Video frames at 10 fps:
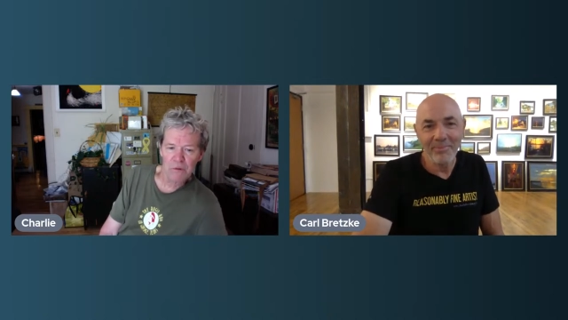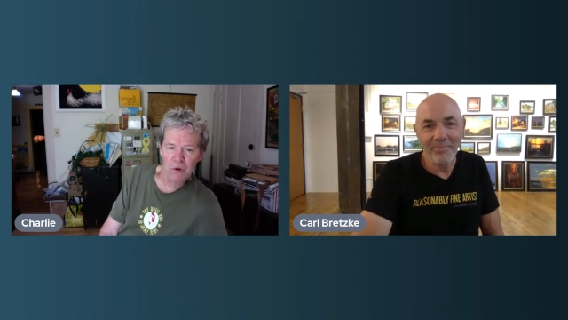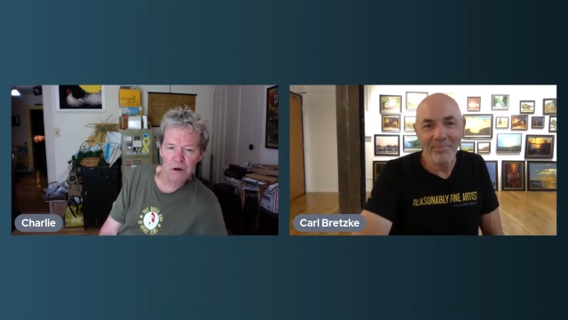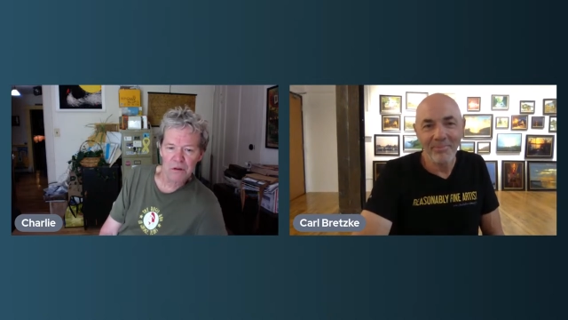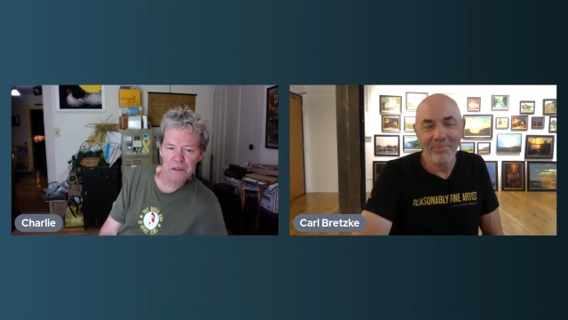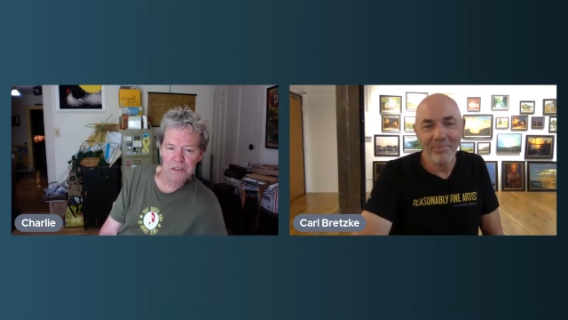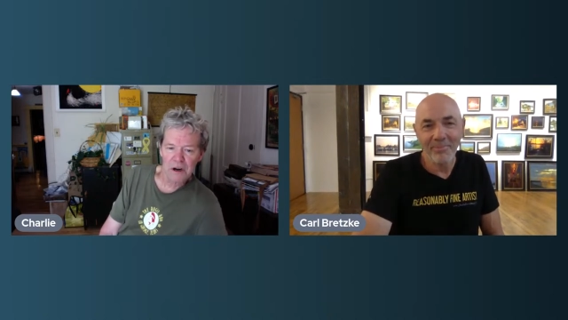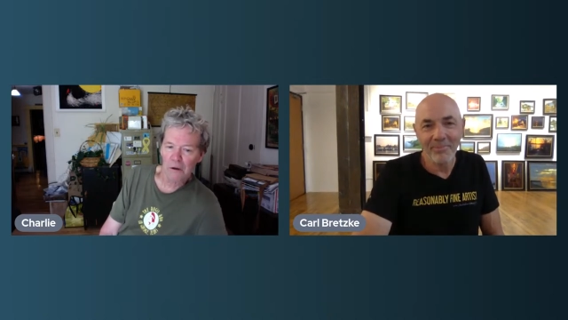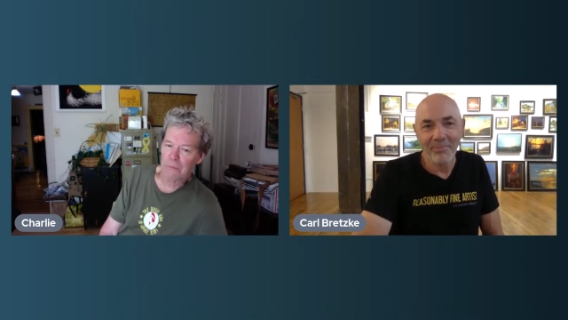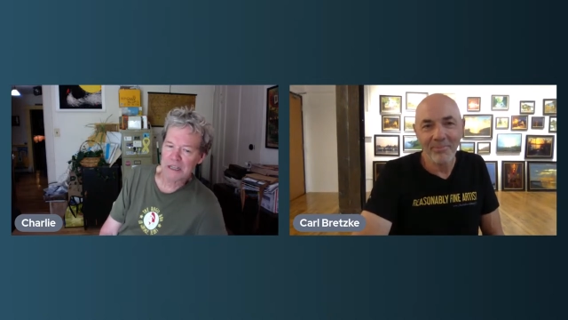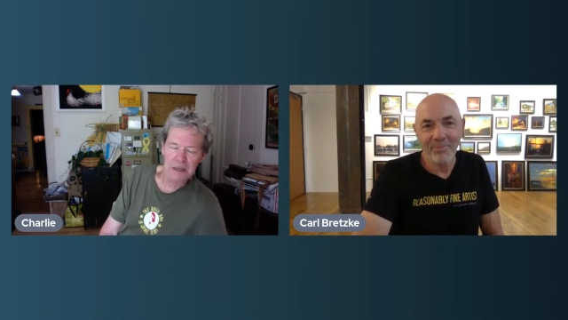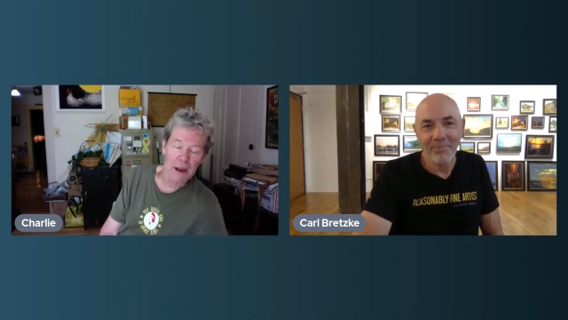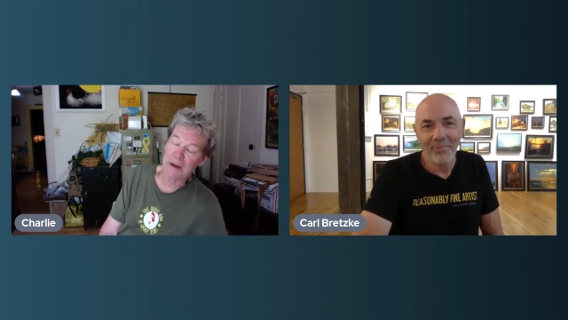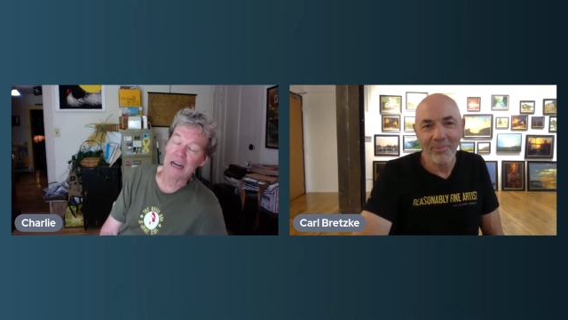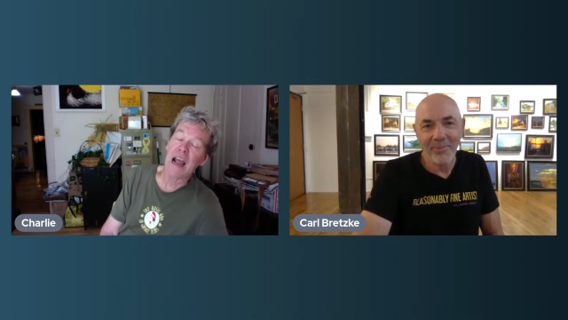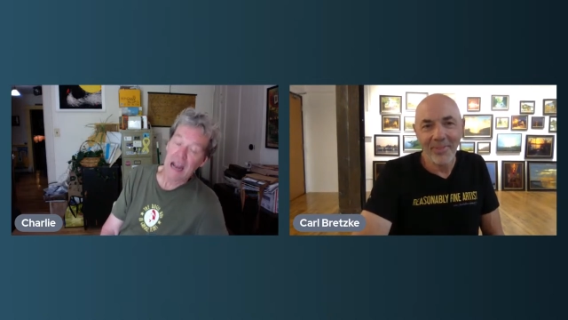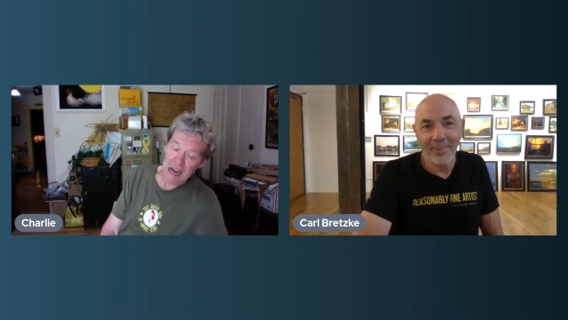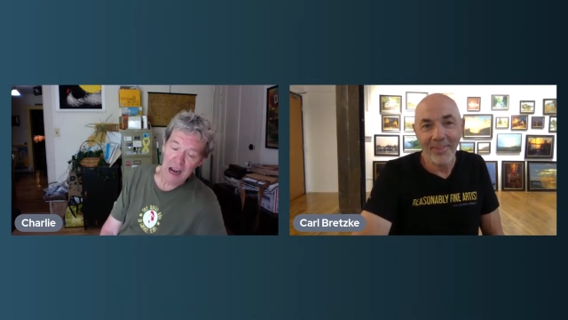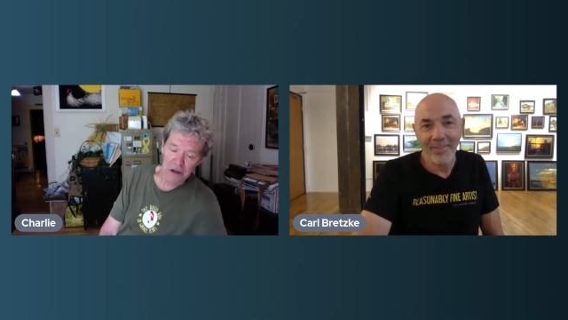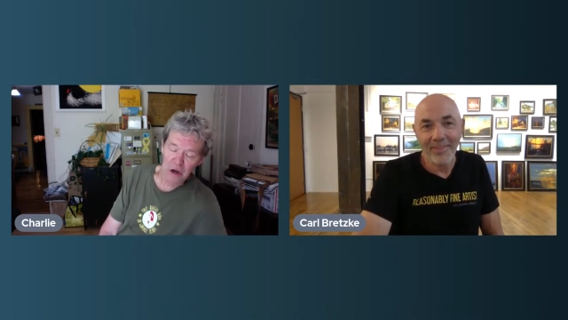Speaker 1: the work that is Carl Bretzke. I mean,
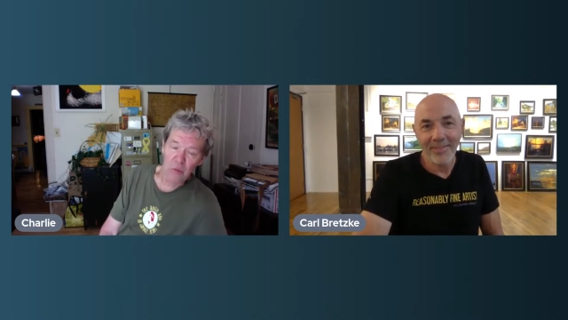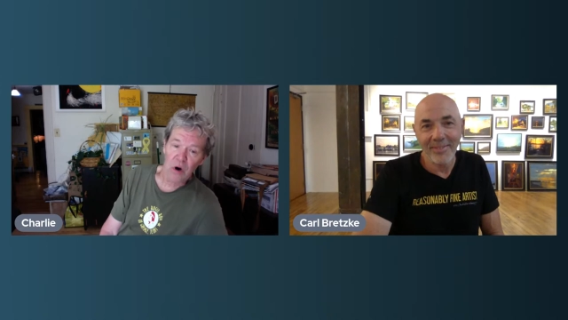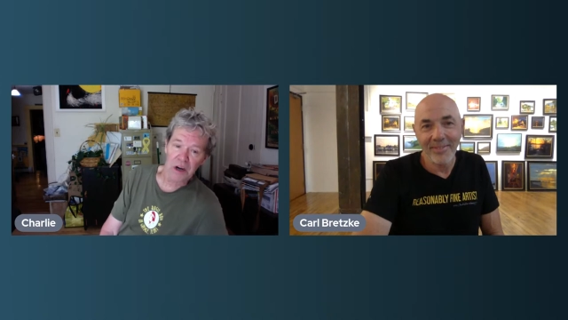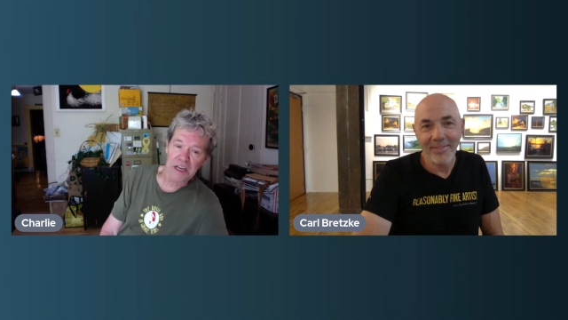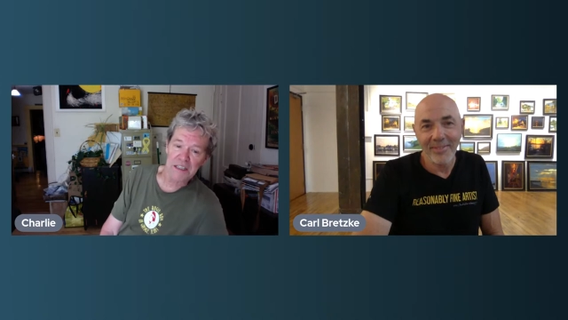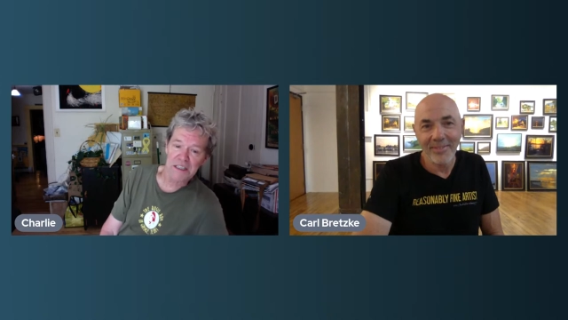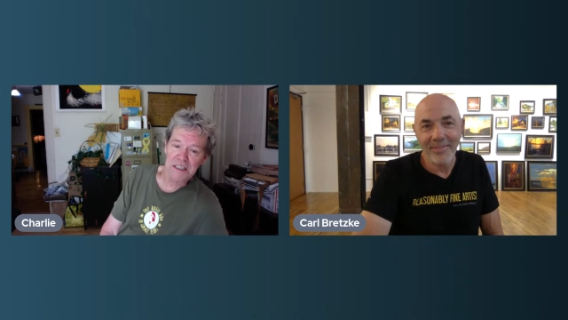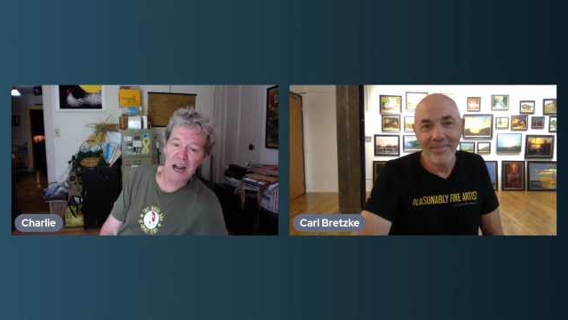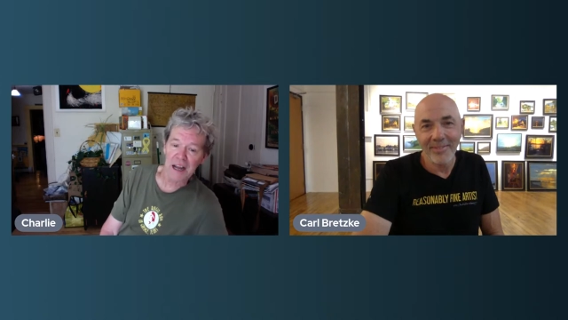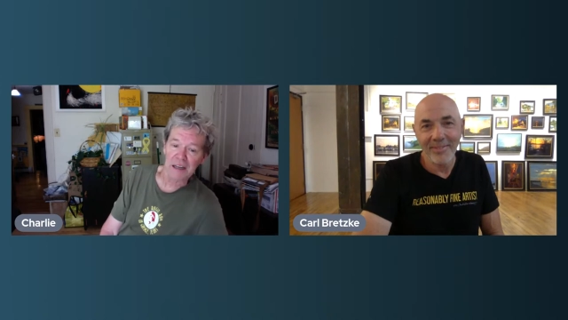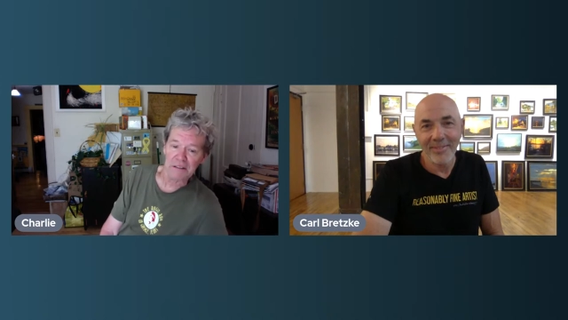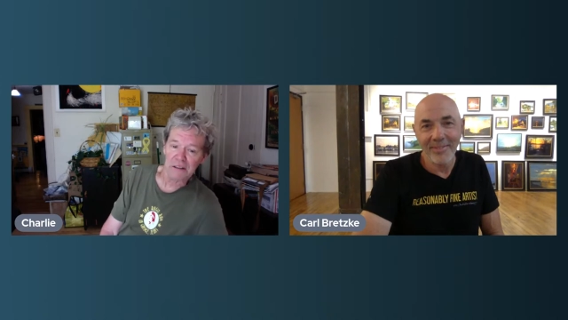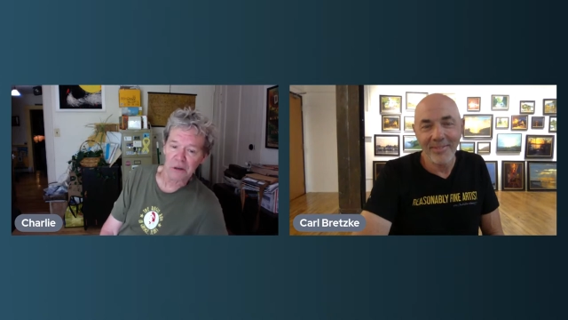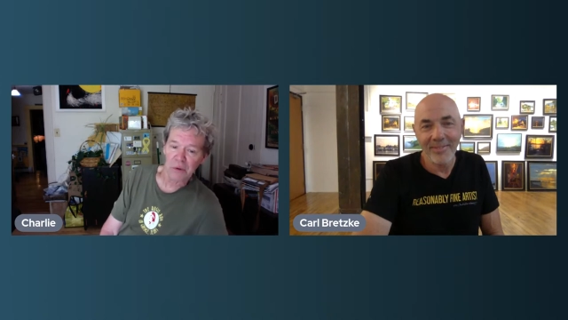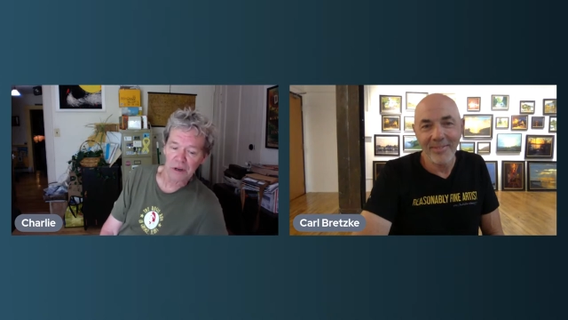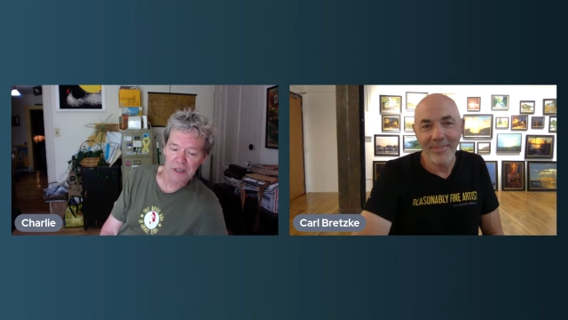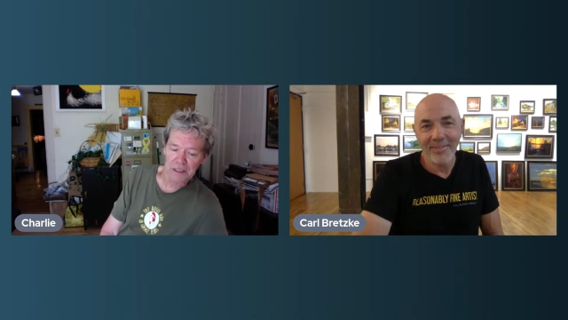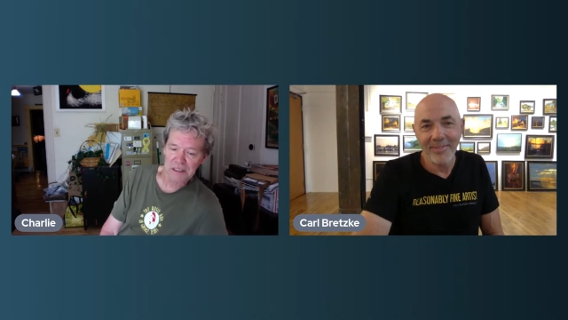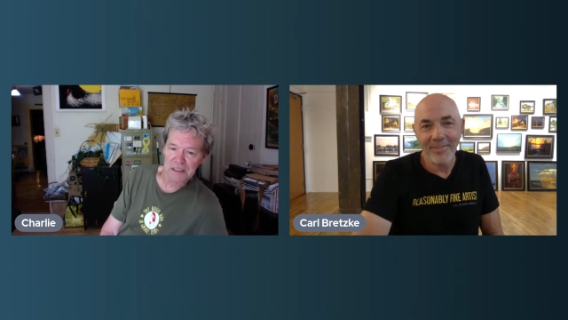and your work is stunning. Your work is